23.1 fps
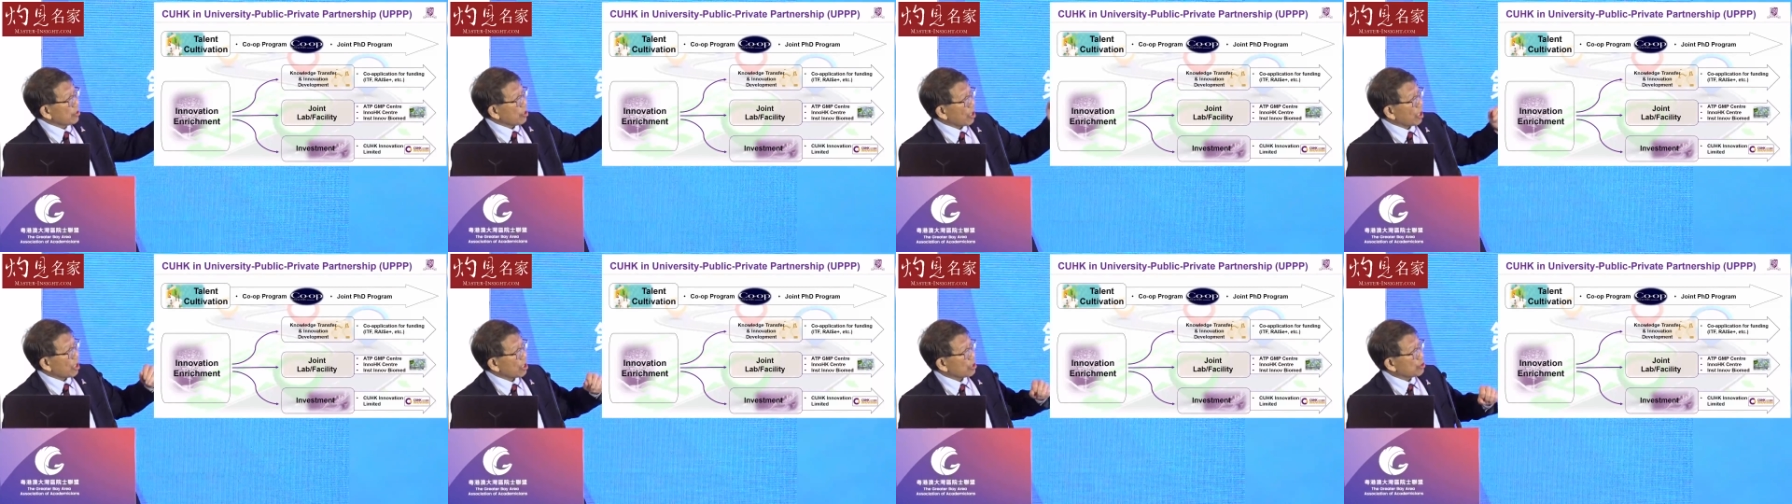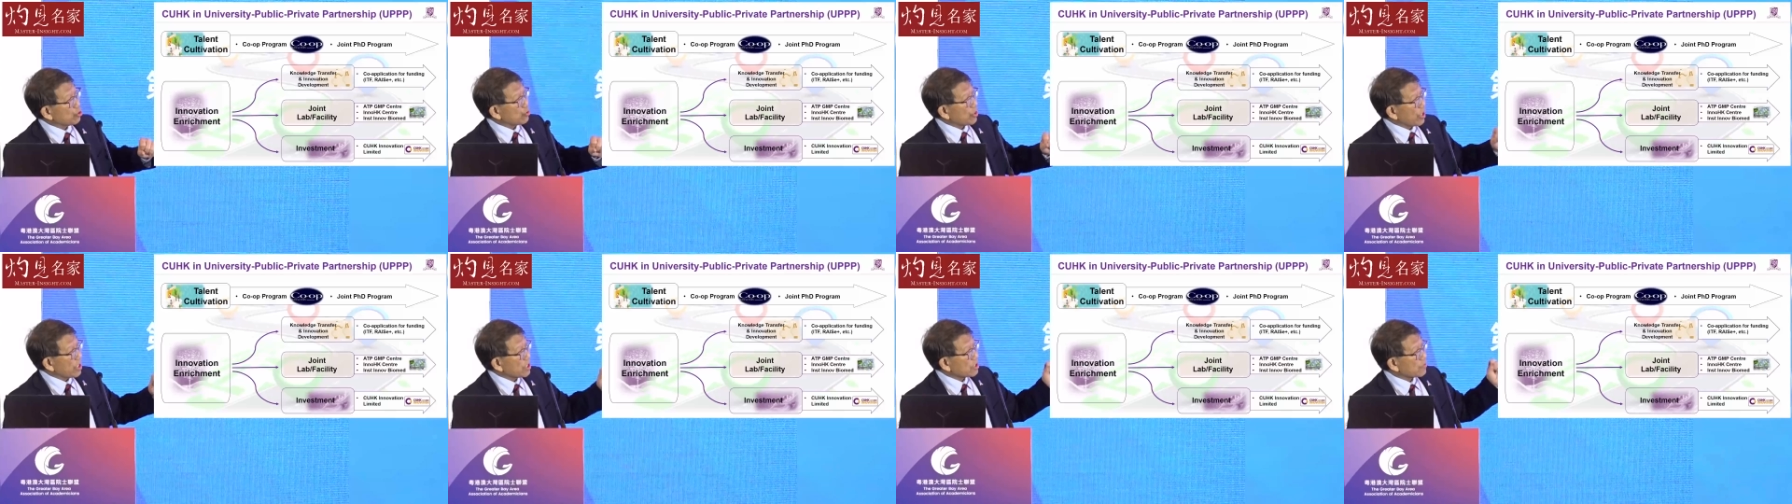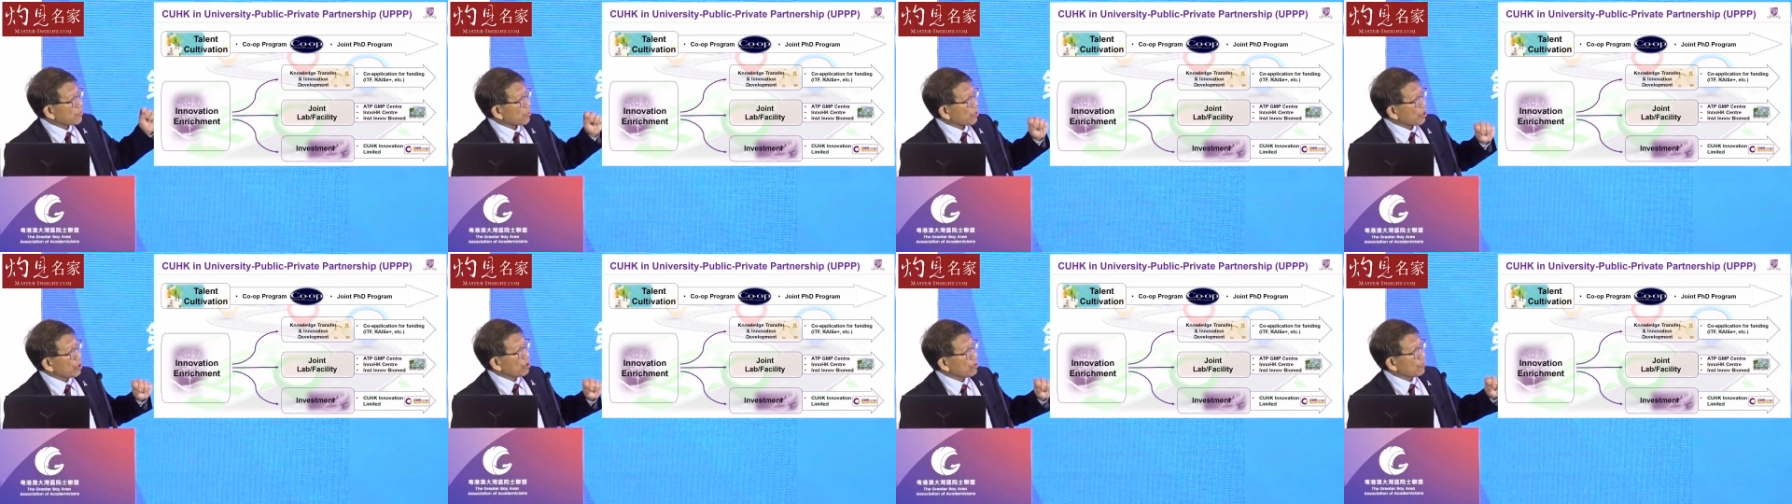knowledge
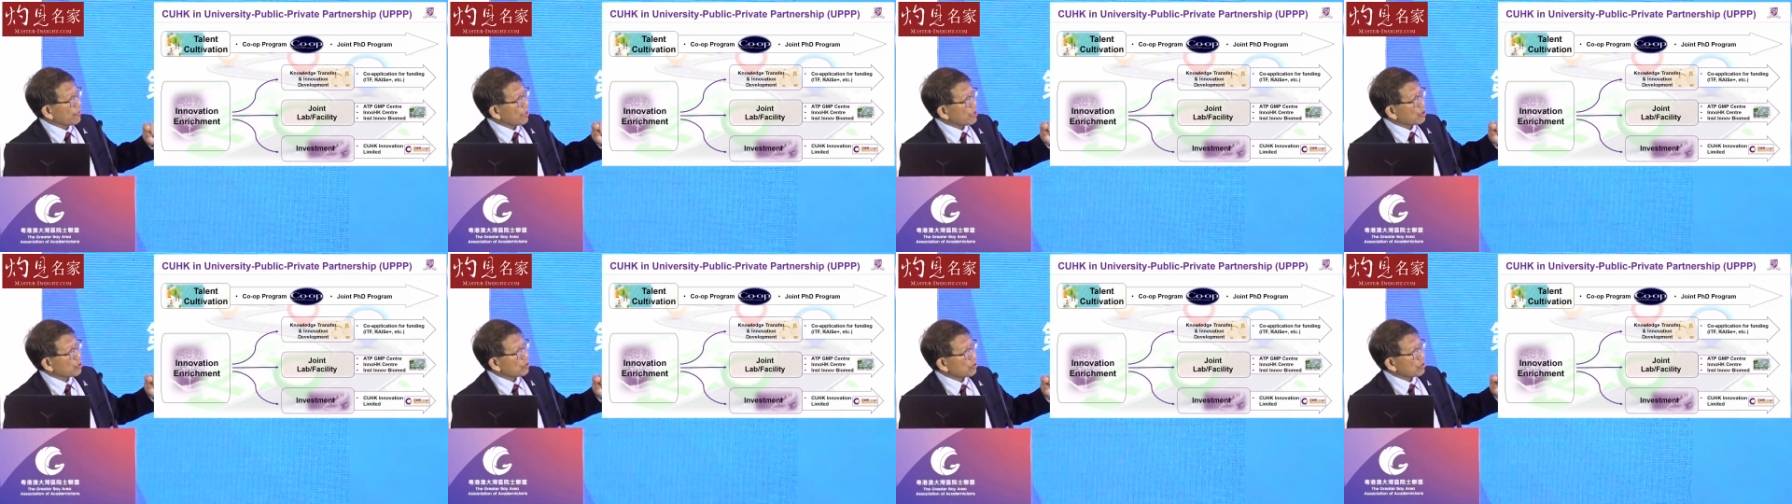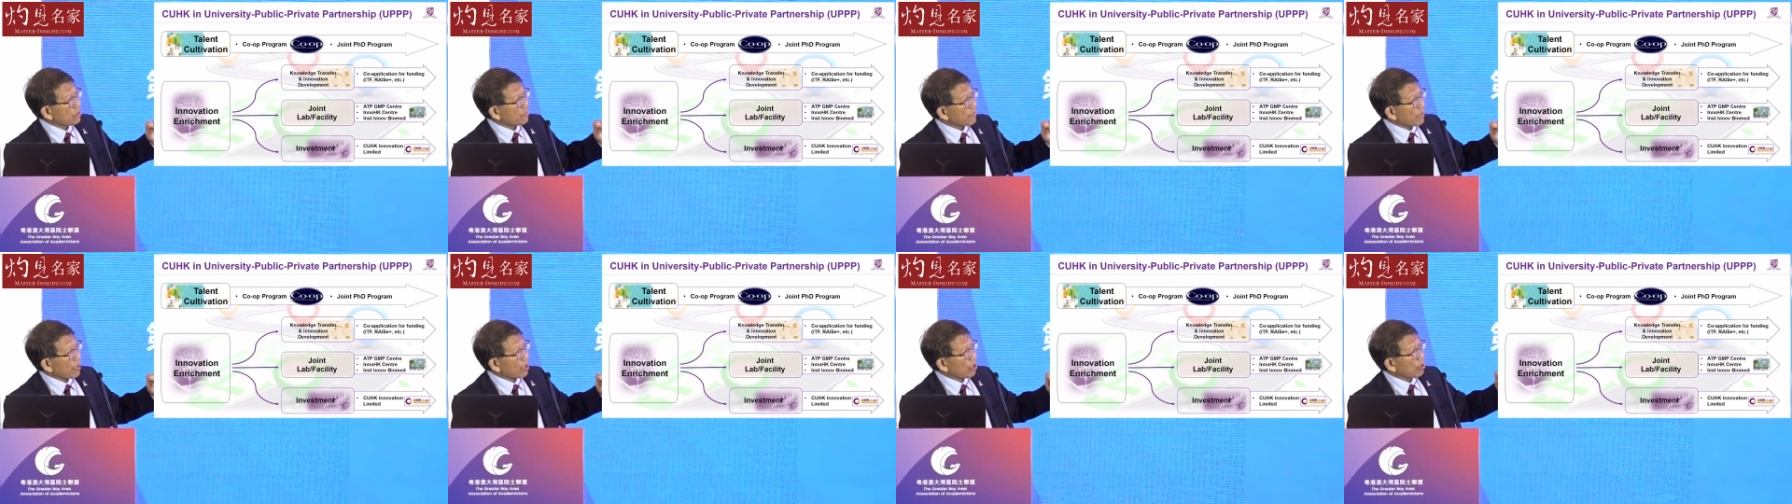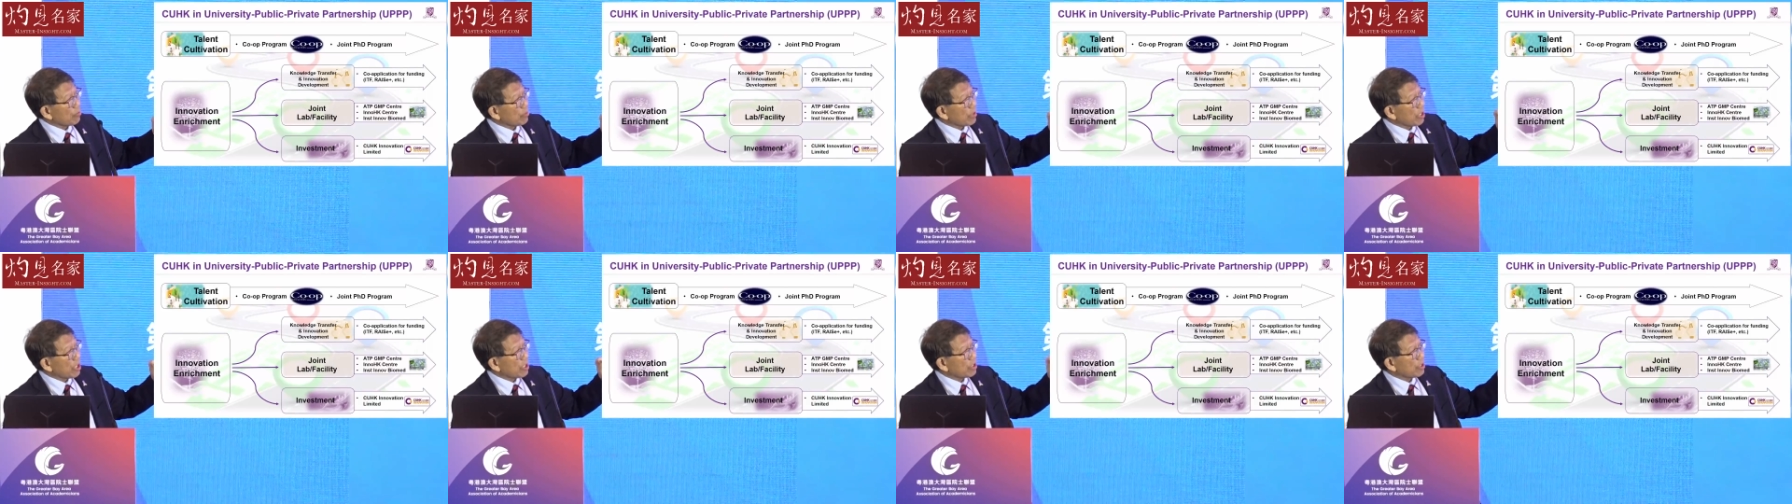transfer, innovation
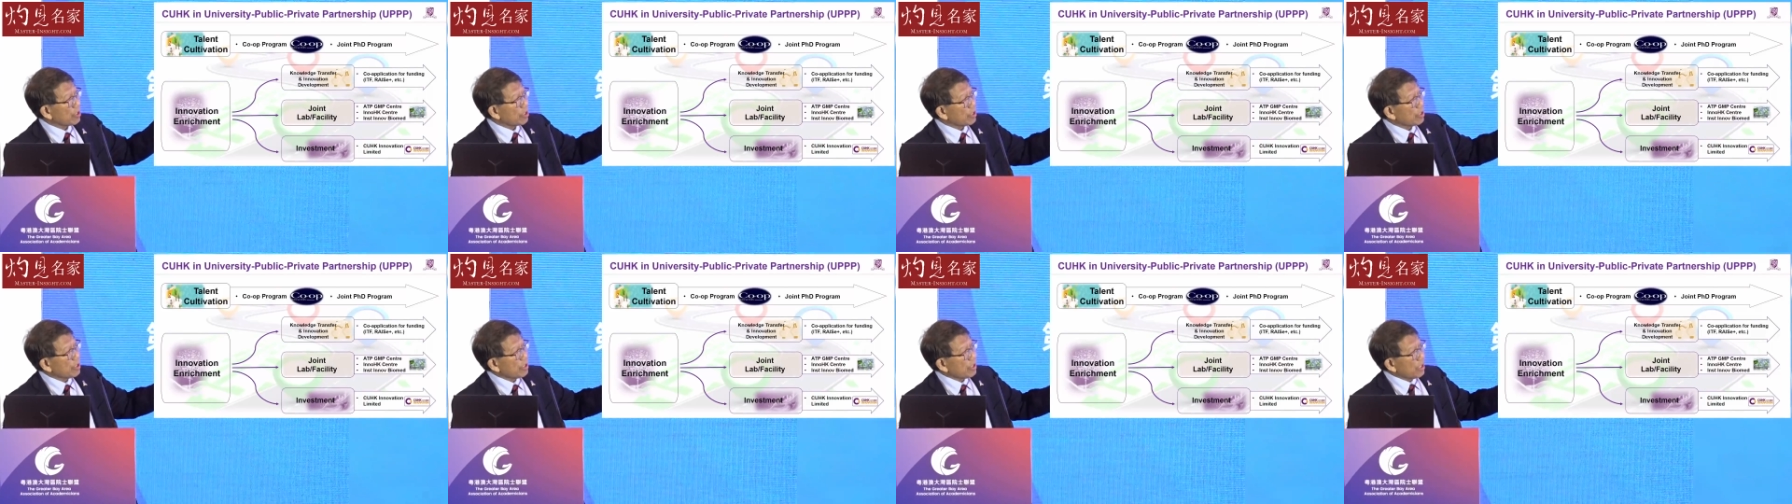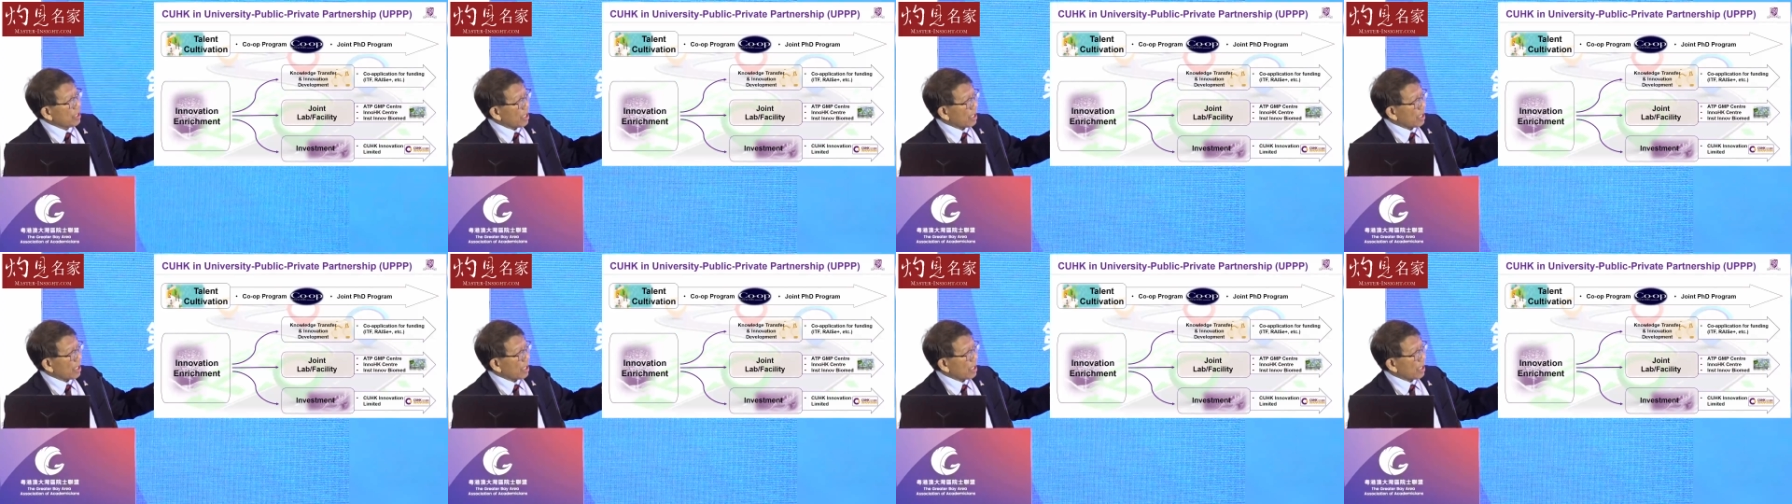development.